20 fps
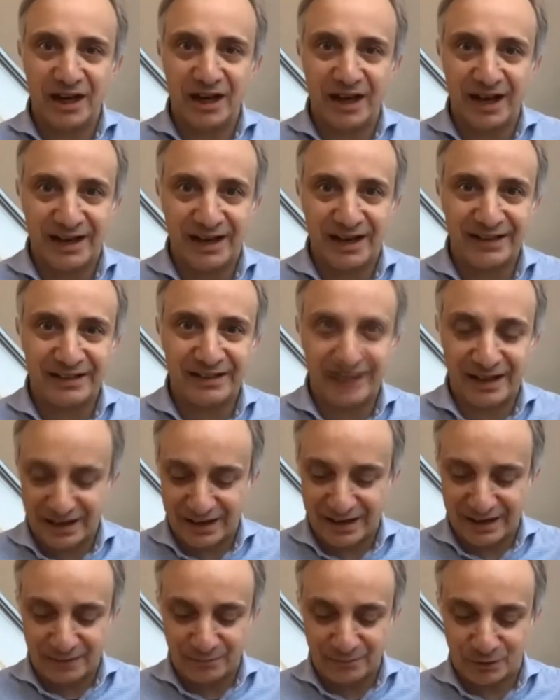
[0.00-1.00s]
And
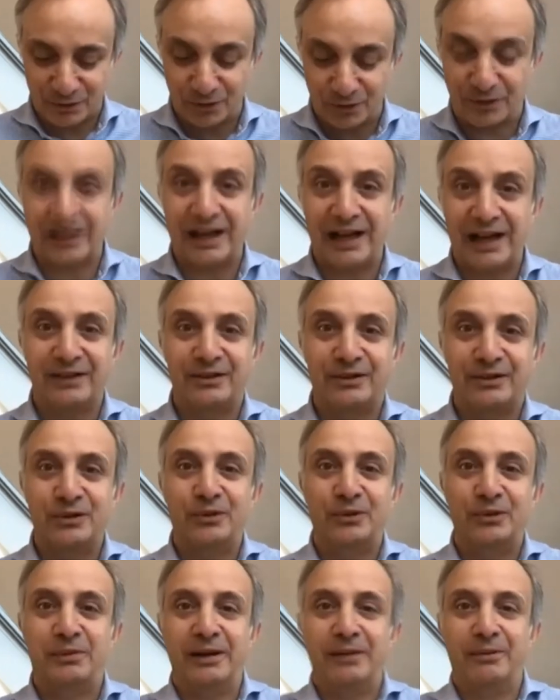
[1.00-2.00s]
uh, I'm so glad
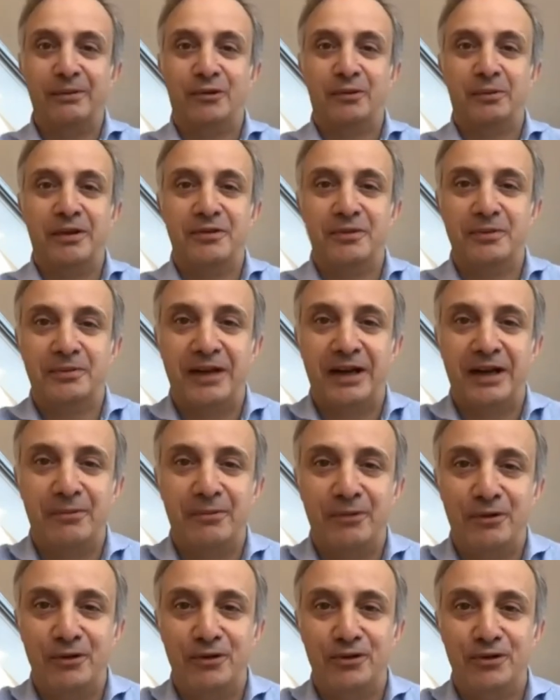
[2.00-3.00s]
to be able to spend some time
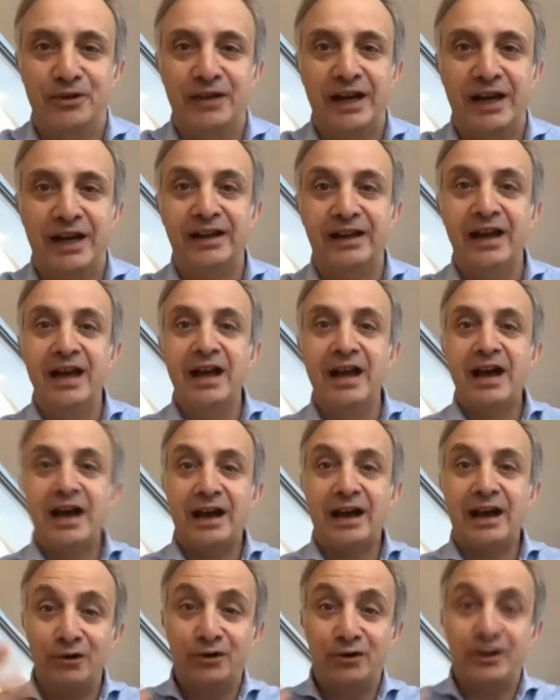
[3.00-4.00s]
with you today.
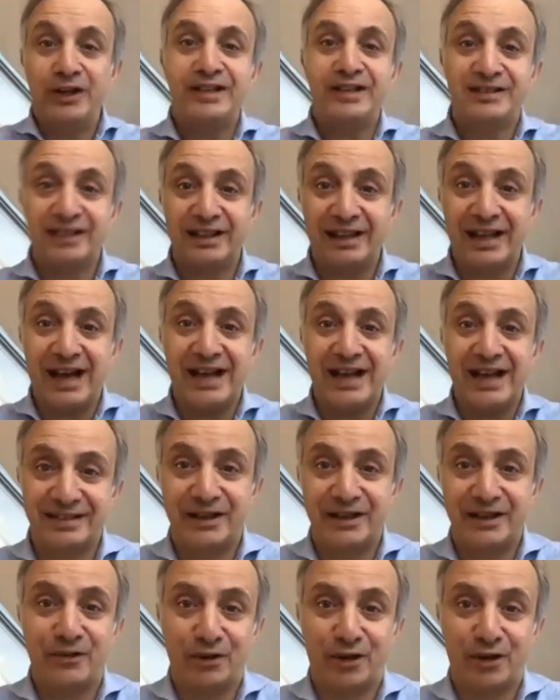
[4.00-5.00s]
I know today is the last
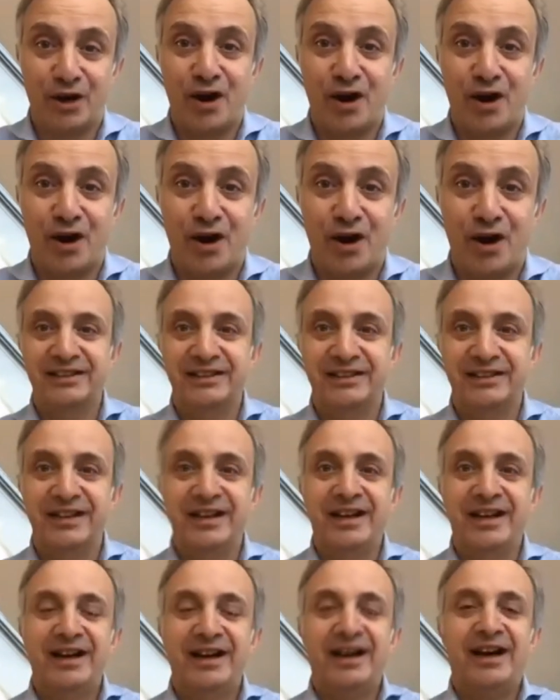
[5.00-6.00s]
day of the conference,
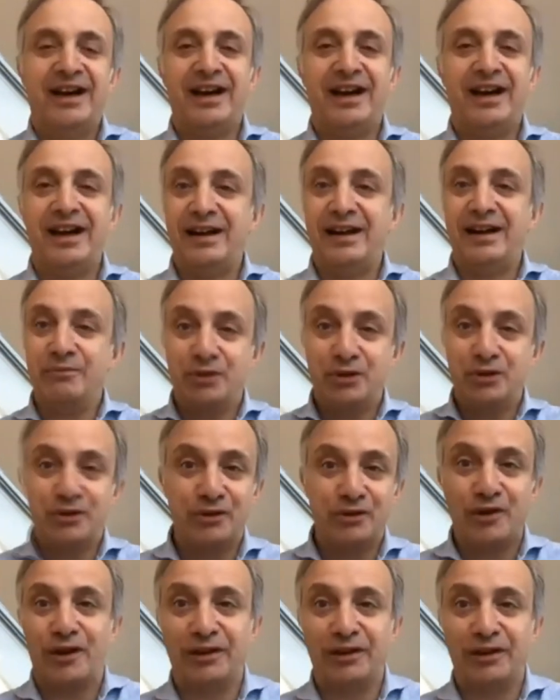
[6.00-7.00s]
uh, and I'm sure
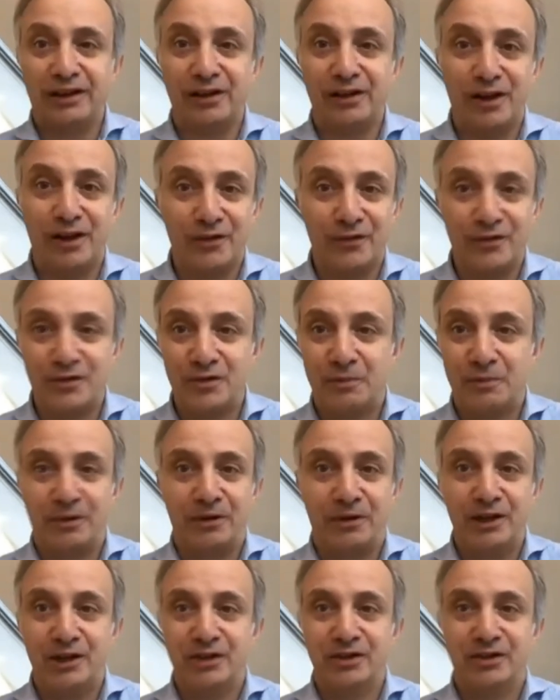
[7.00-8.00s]
you've gotten a lot of
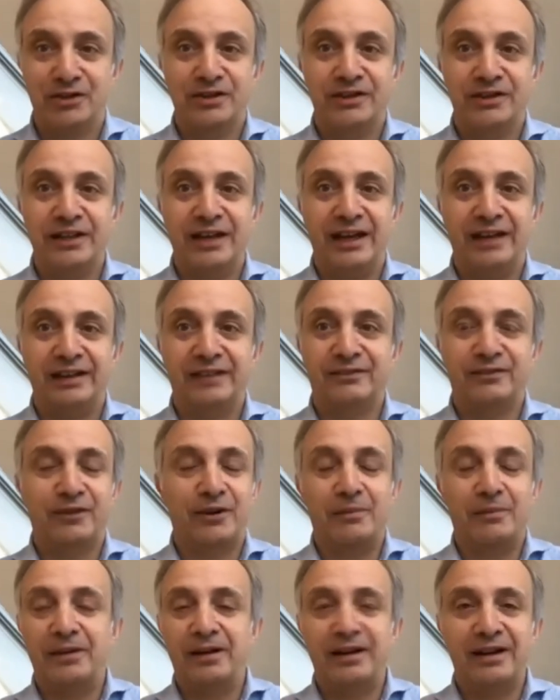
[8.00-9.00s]
inspiration to date
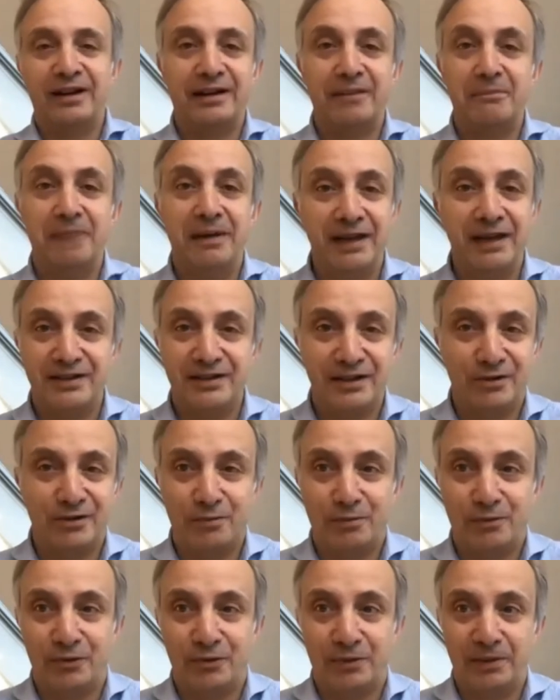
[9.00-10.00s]
from uh, an amazing
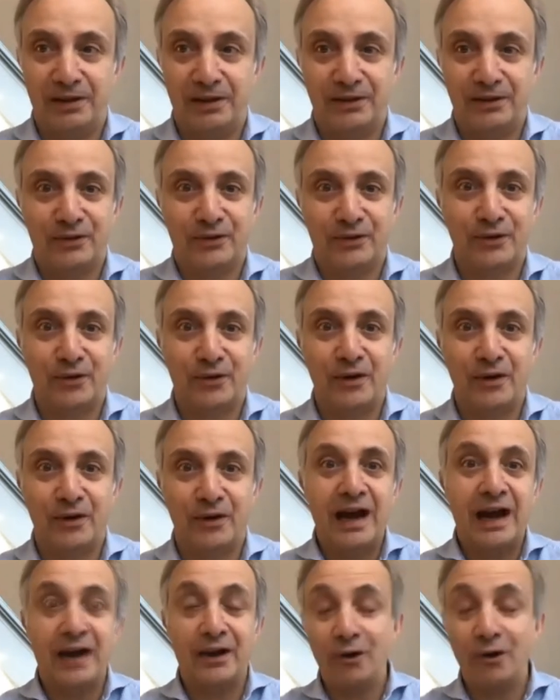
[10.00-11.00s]
group of speakers. So
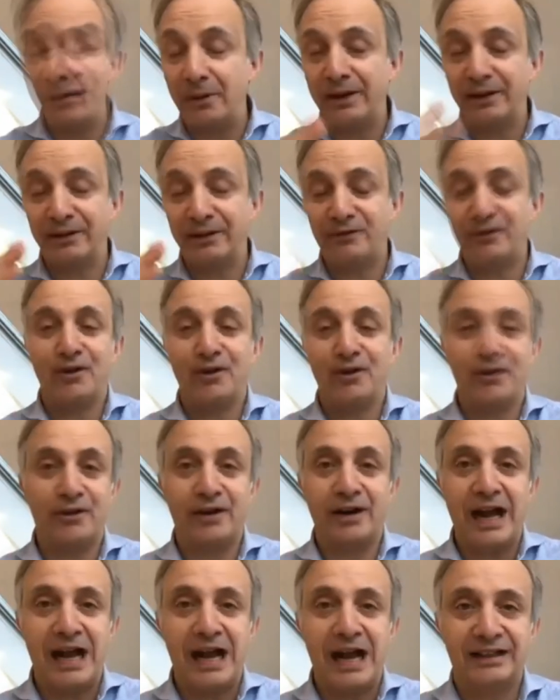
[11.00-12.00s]
I hope I can follow their
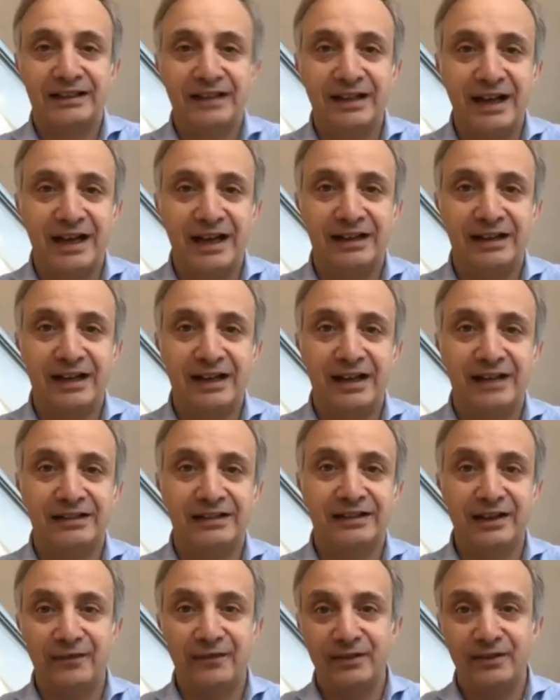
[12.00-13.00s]
act. And, and
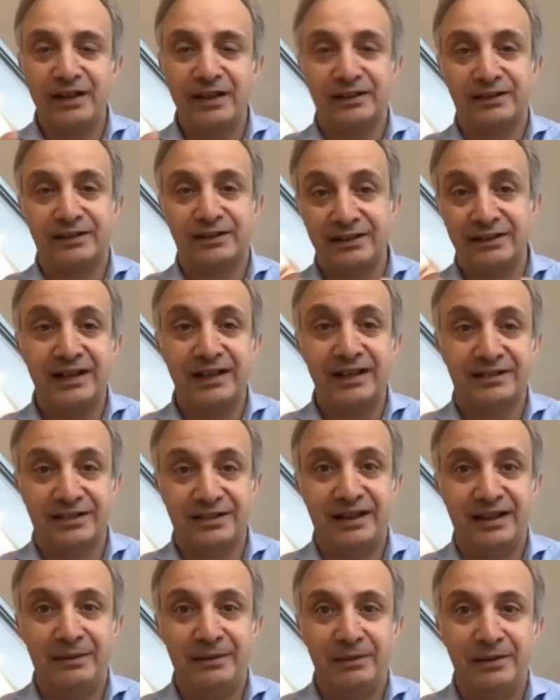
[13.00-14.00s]
given that today's
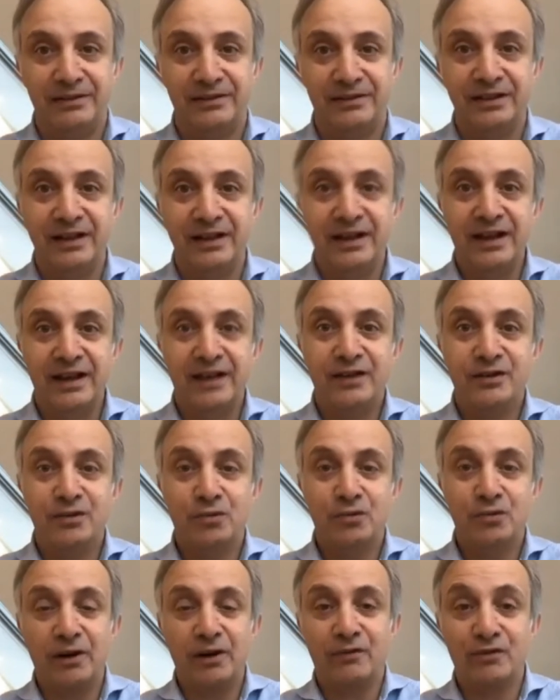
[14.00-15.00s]
theme is, is
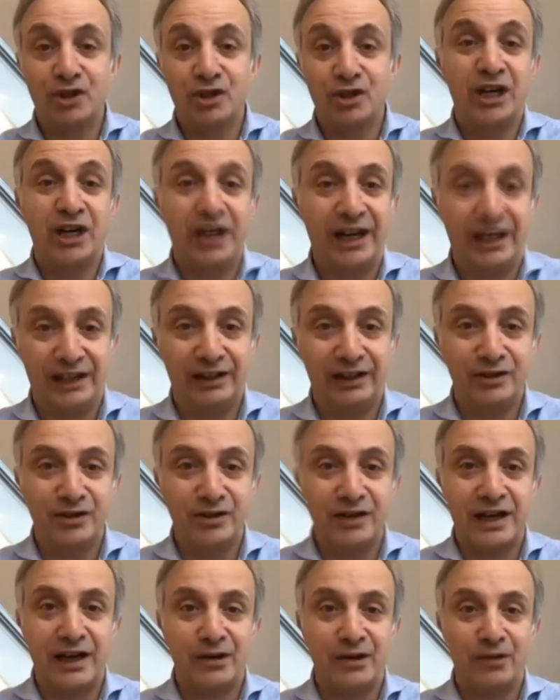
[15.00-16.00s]
one of change
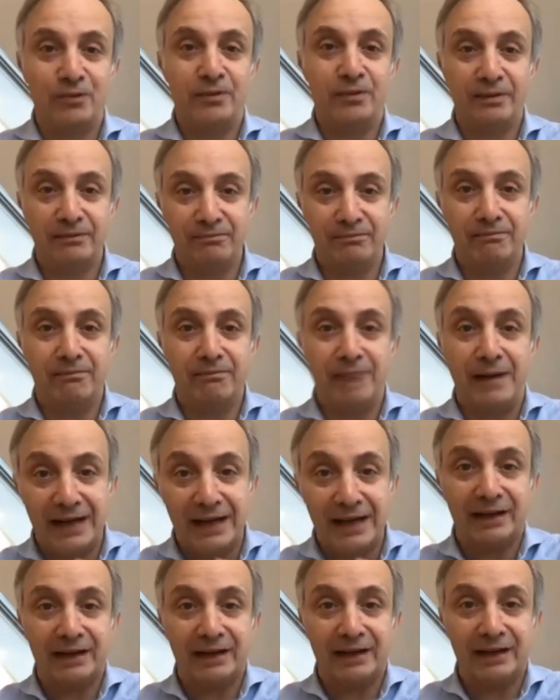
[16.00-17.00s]
and how do we
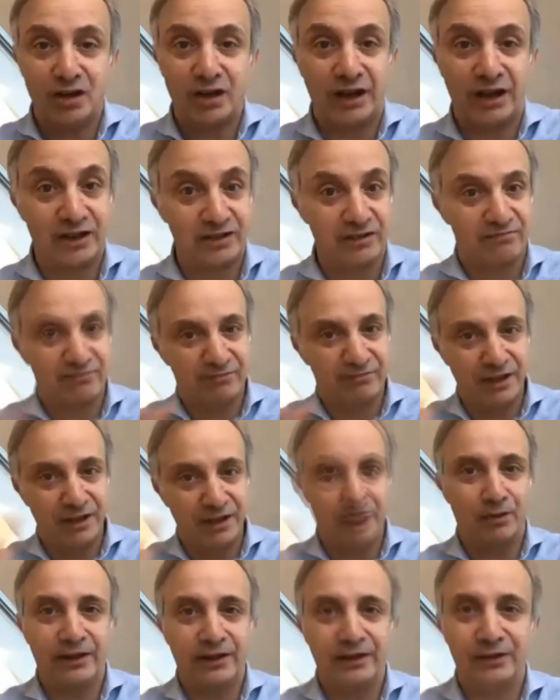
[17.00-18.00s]
manage change? And, you know,
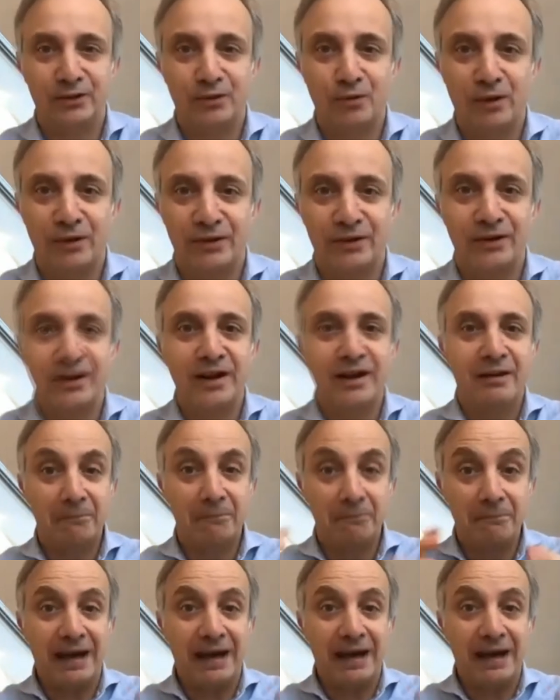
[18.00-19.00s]
we'll get to whether
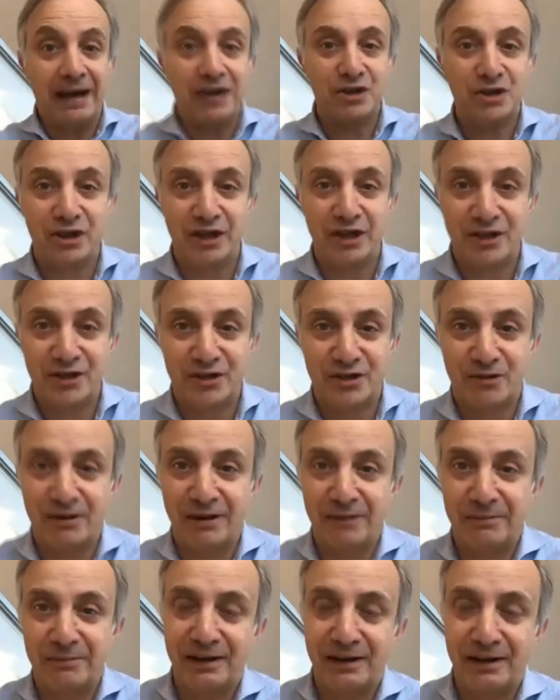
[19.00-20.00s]
managing change is the
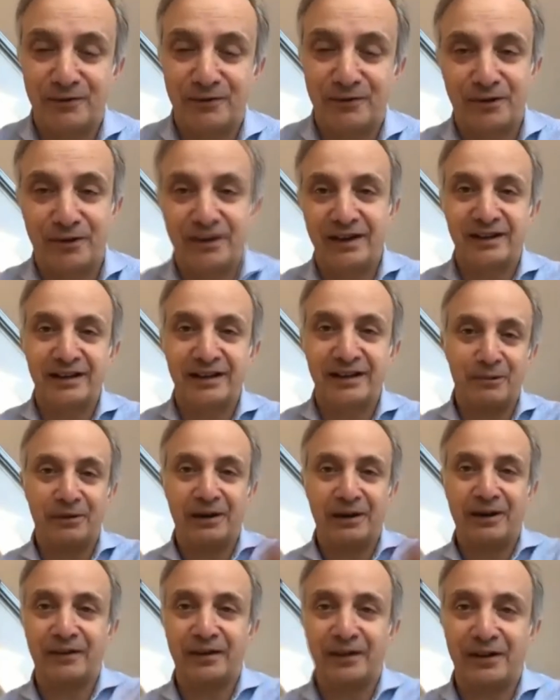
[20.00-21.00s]
right metaphor. I, I would
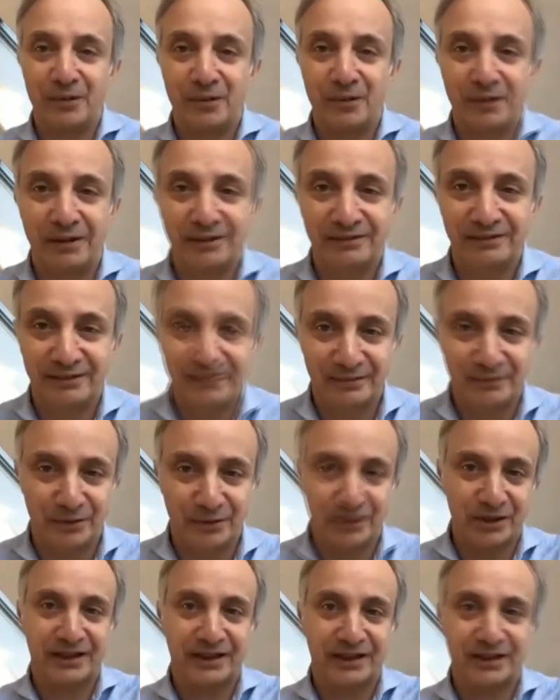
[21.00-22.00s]
have another one,
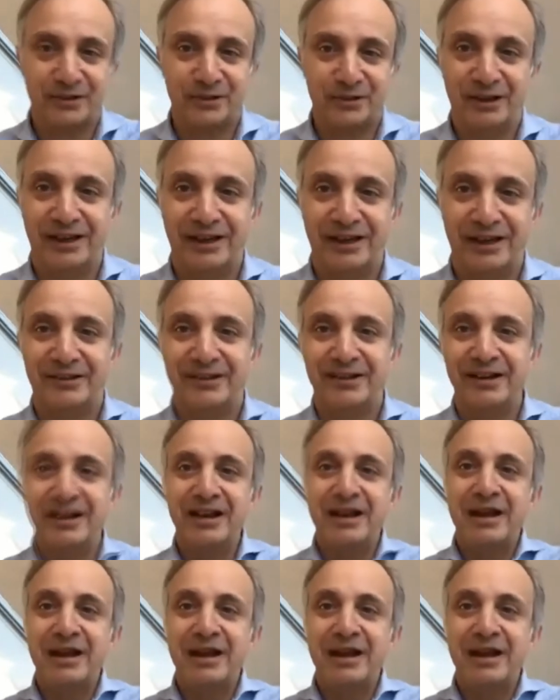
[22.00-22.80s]
which I'll get to later.